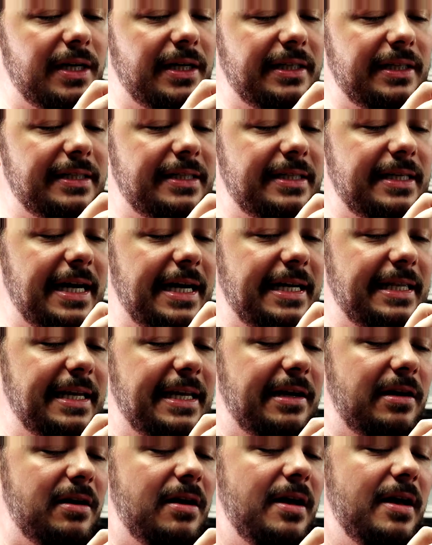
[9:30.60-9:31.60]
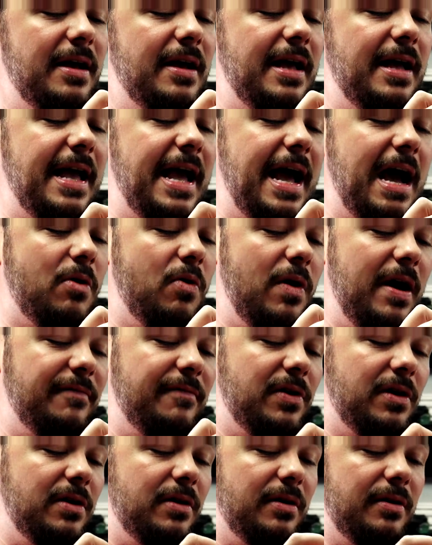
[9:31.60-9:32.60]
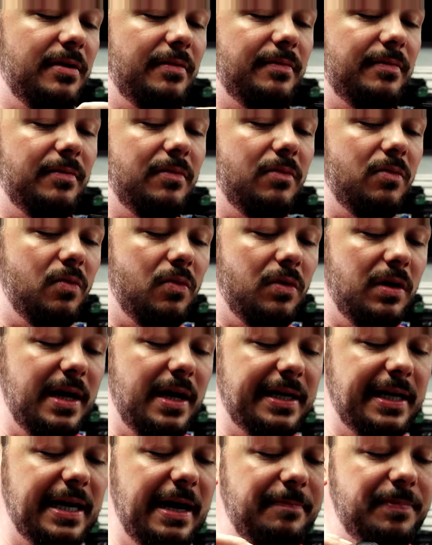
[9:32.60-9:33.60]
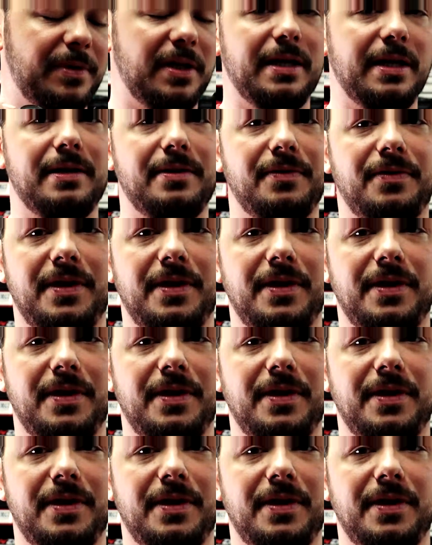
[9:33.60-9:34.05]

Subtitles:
on the side there. However, a couple of